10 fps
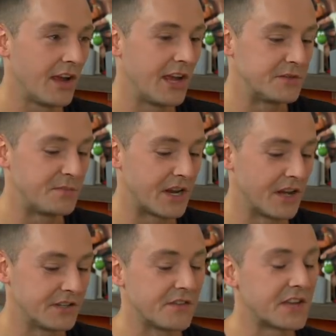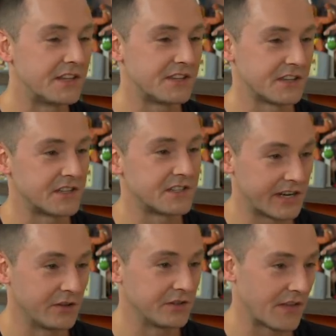is because of the consistent
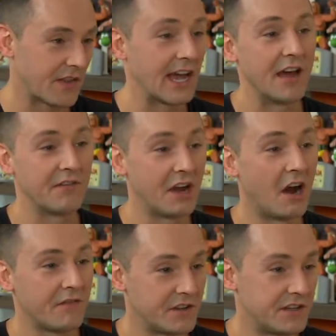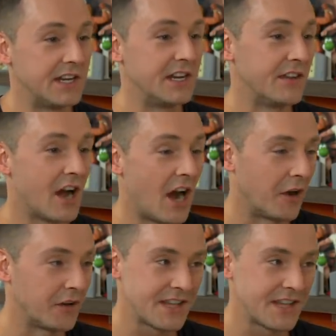skills that they have, the off the tee, the irons.